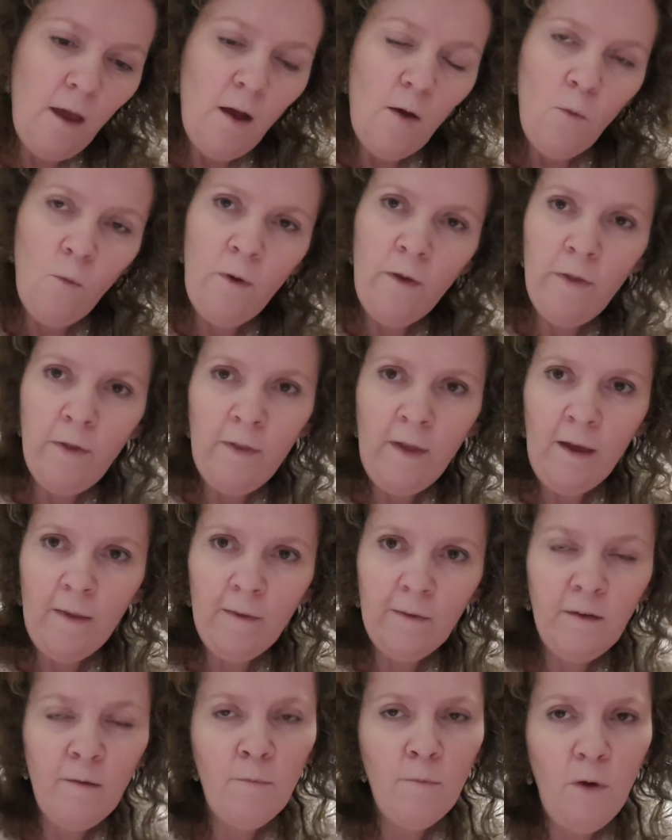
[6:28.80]
Whether
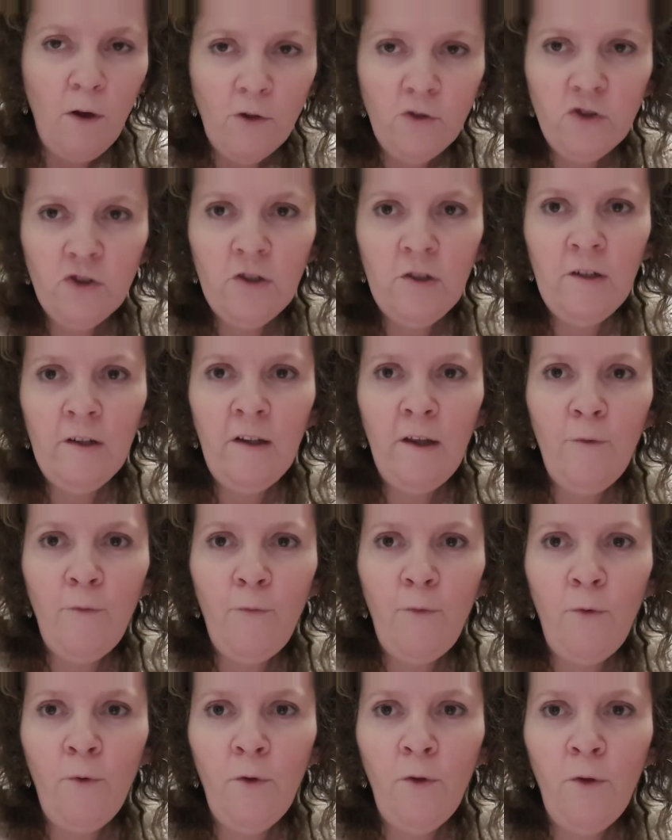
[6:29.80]
that's emotionally
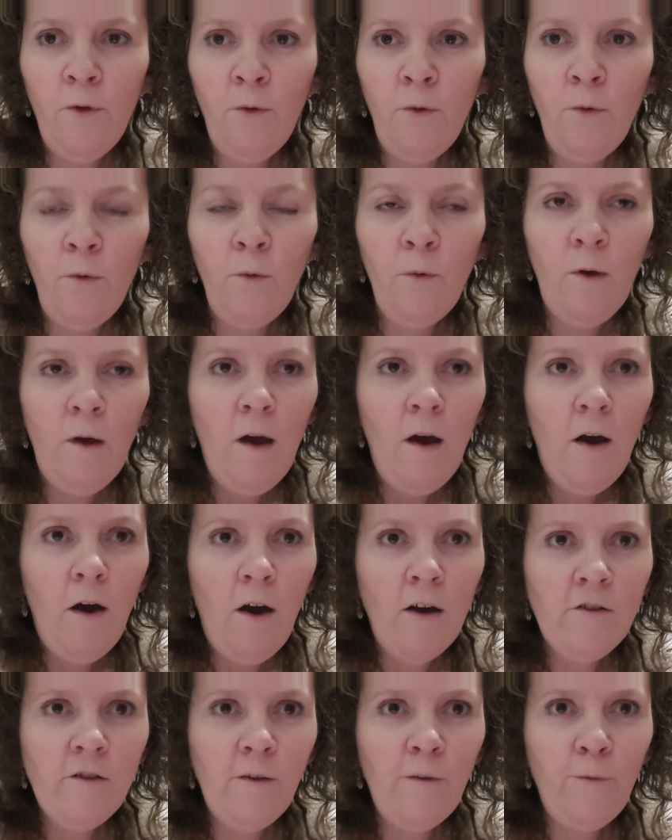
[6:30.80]
for you,
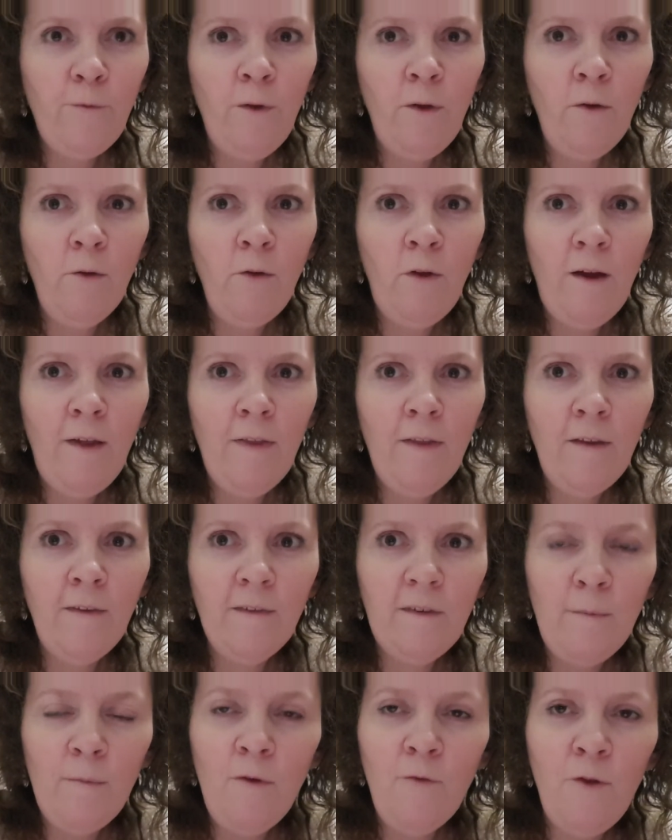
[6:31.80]
I just feel like there's
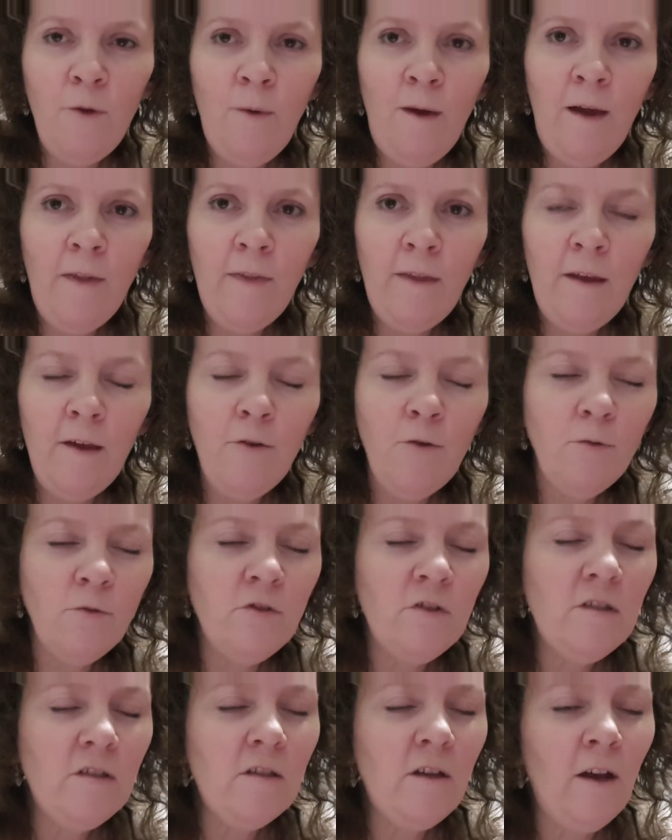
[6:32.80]
some of you out there who are
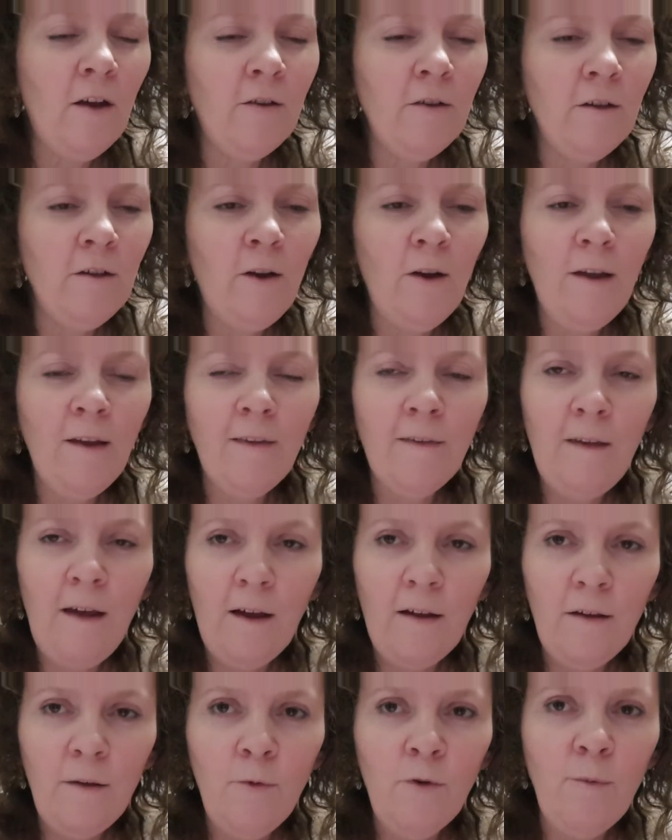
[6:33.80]
just going to know
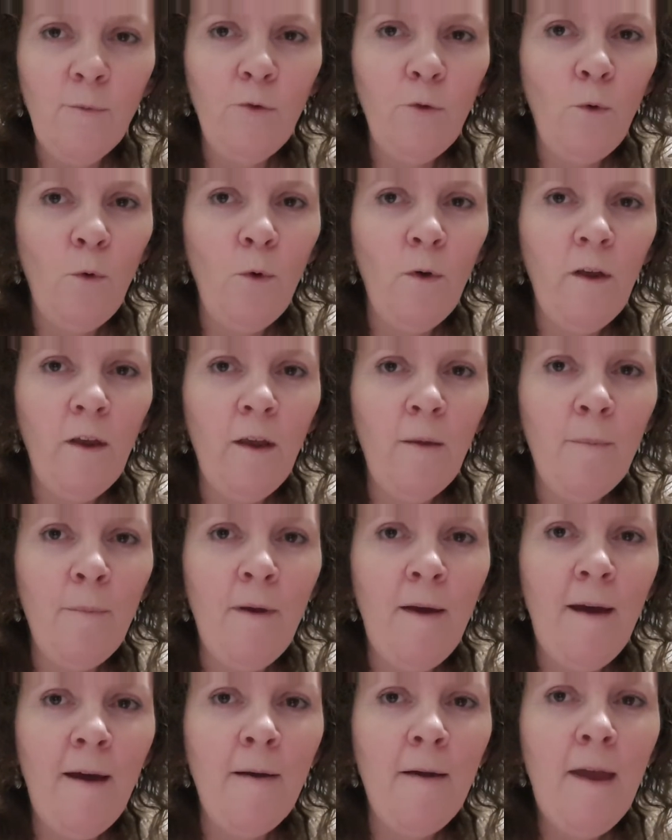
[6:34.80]
exactly what I'm talking
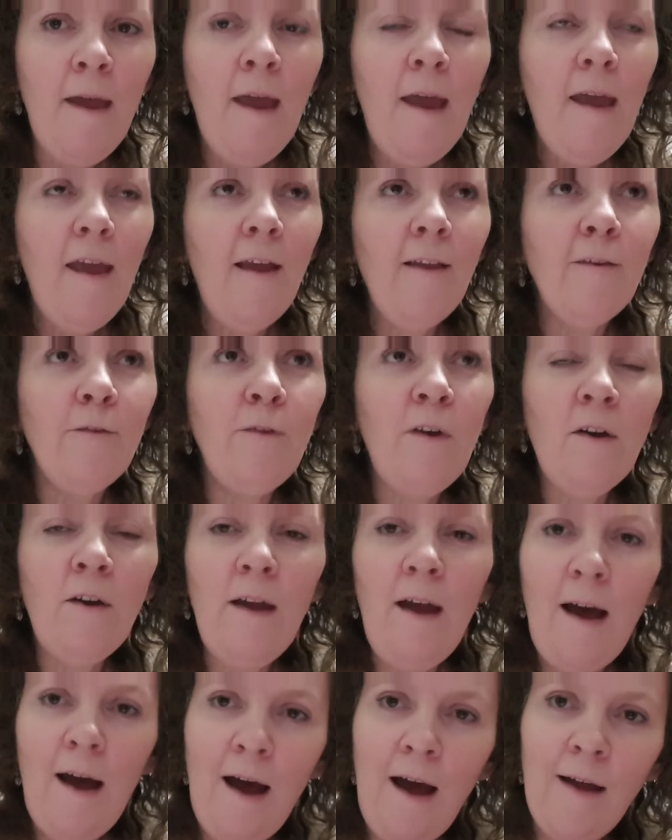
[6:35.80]
about. It's
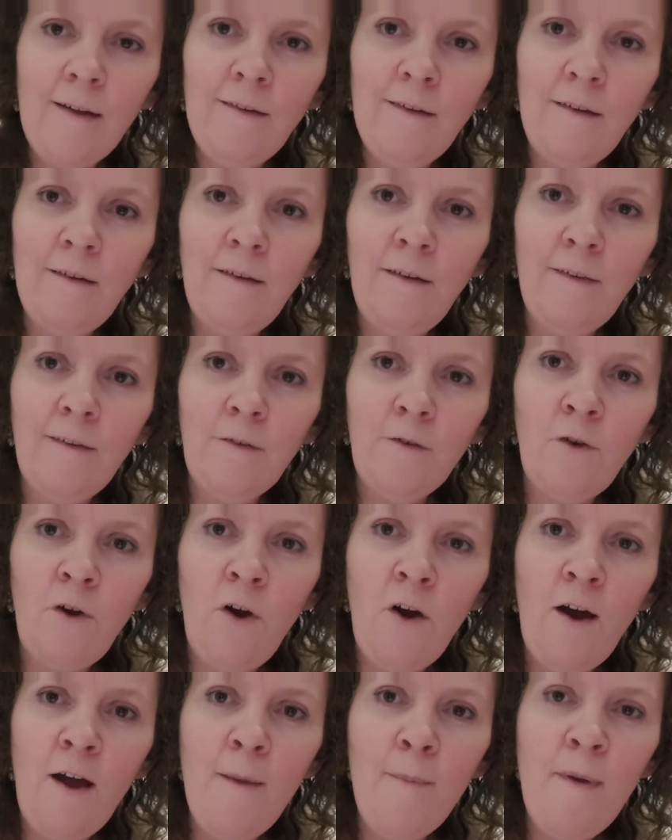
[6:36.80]
very hard to
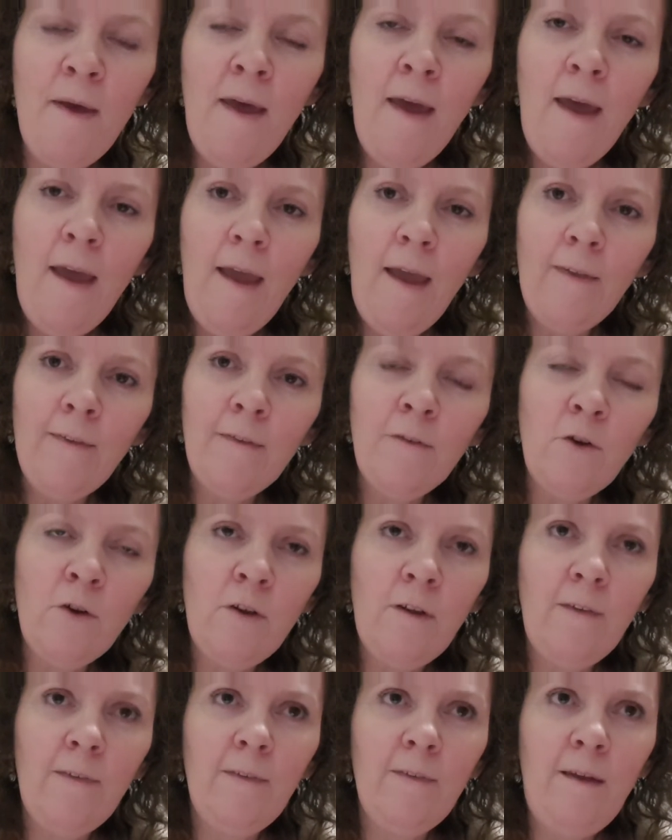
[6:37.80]
describe. It's not
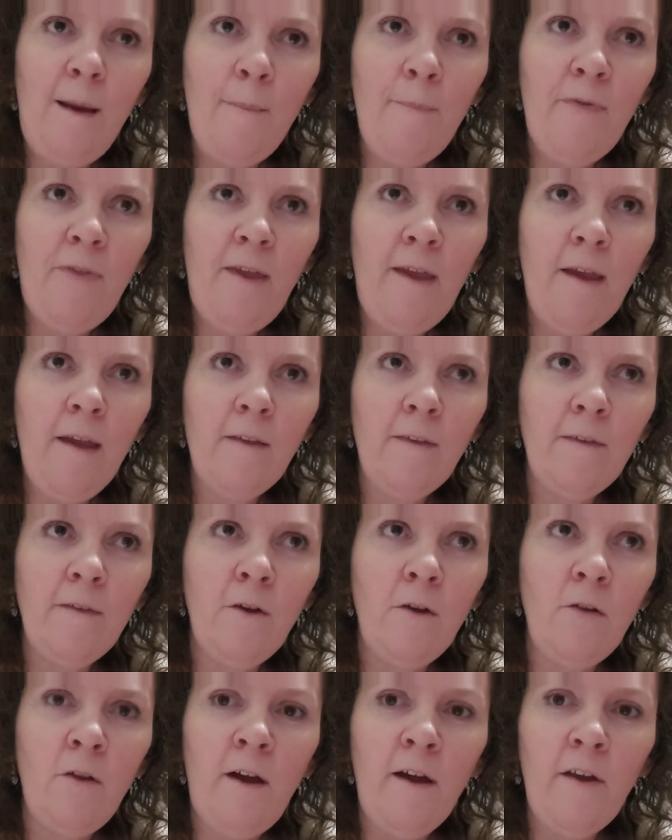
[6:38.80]
a something. It's
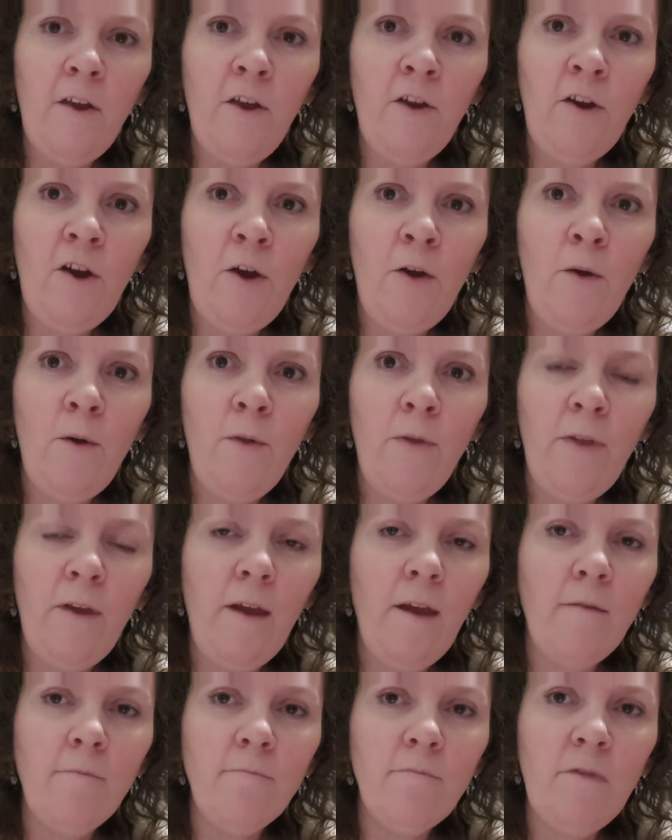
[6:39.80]
not like,
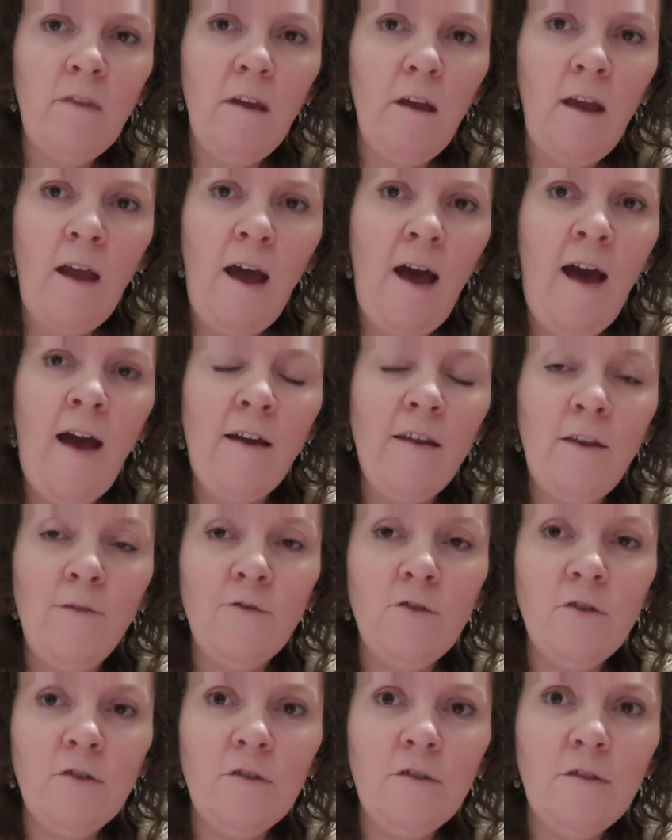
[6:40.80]
the car,
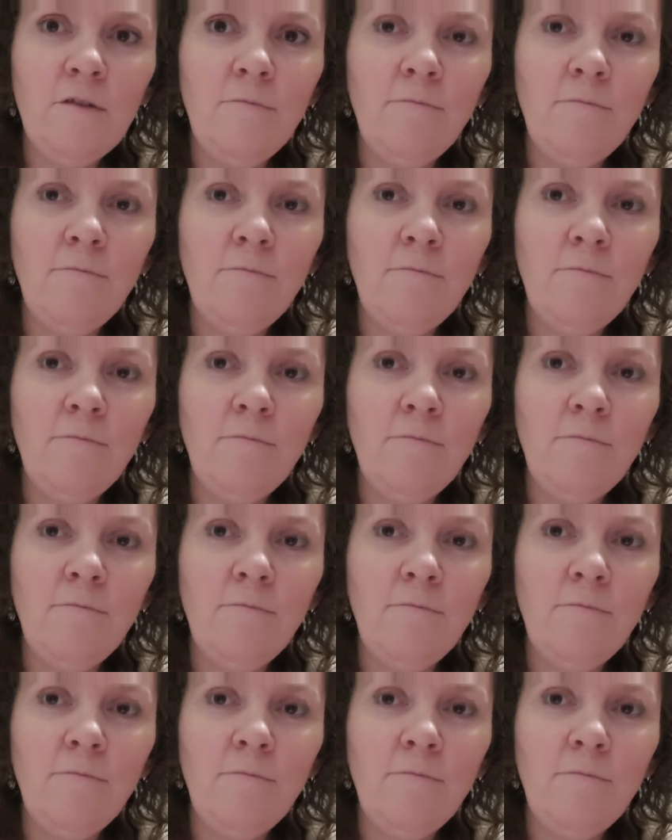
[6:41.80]
you've just,